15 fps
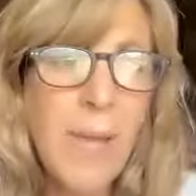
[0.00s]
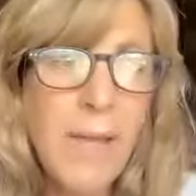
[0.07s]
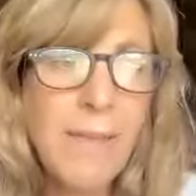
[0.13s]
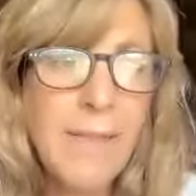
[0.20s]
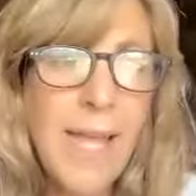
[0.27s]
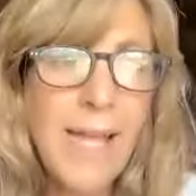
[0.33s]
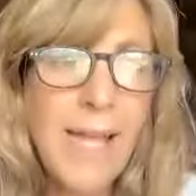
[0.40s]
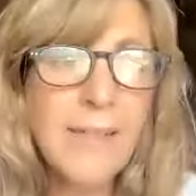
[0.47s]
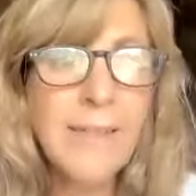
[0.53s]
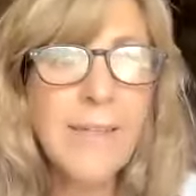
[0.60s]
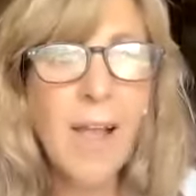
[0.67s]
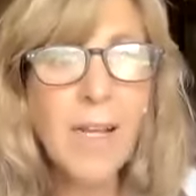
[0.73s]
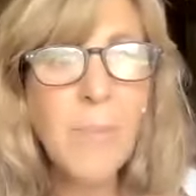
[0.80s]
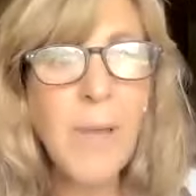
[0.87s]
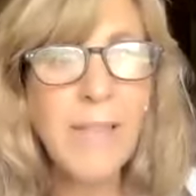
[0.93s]
about that.
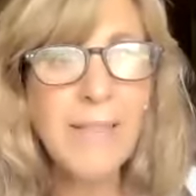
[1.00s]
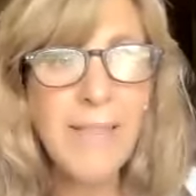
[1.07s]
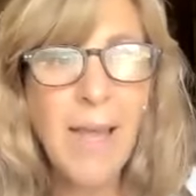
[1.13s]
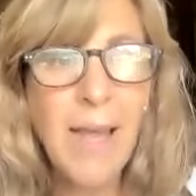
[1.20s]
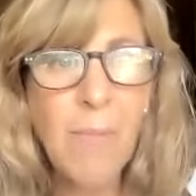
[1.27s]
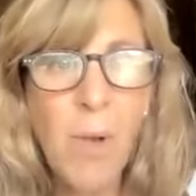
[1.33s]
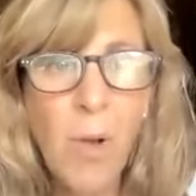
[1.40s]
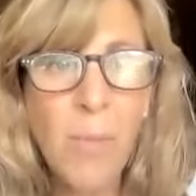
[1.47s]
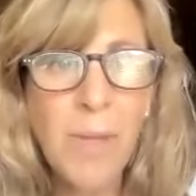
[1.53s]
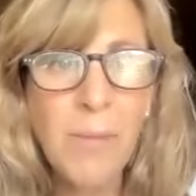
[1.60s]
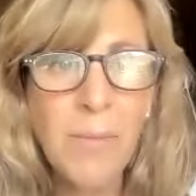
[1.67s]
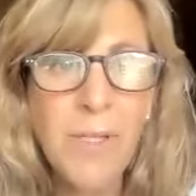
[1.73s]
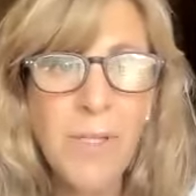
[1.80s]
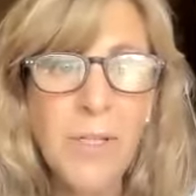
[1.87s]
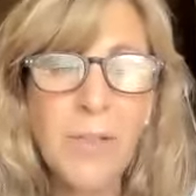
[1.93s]
Talk about that
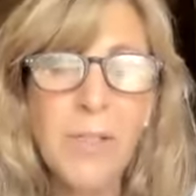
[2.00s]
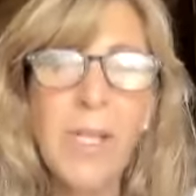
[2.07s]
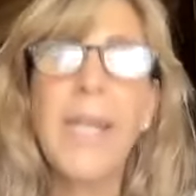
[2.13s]
moment when you're